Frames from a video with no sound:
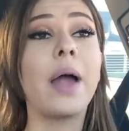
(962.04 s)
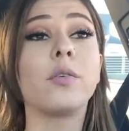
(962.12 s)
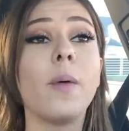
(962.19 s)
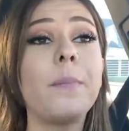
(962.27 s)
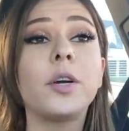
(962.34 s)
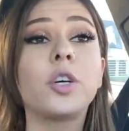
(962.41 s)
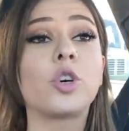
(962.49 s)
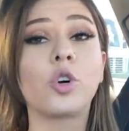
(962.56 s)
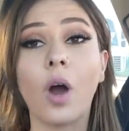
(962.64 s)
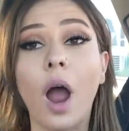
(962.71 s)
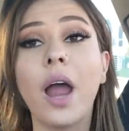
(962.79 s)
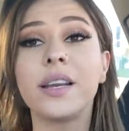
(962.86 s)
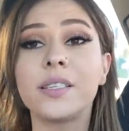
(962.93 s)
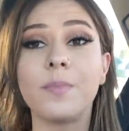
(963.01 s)
remember
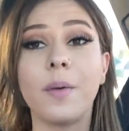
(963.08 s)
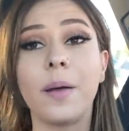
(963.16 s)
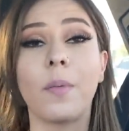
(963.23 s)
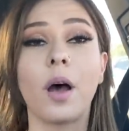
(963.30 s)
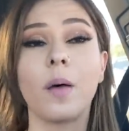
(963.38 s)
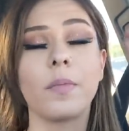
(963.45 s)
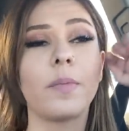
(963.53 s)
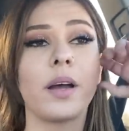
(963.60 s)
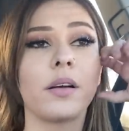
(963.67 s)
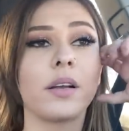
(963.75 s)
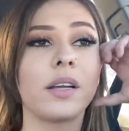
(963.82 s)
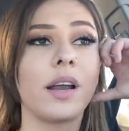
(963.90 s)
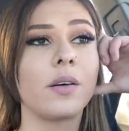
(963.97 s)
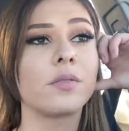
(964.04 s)
crying to my mom about
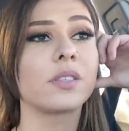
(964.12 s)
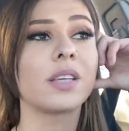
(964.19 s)
it. I was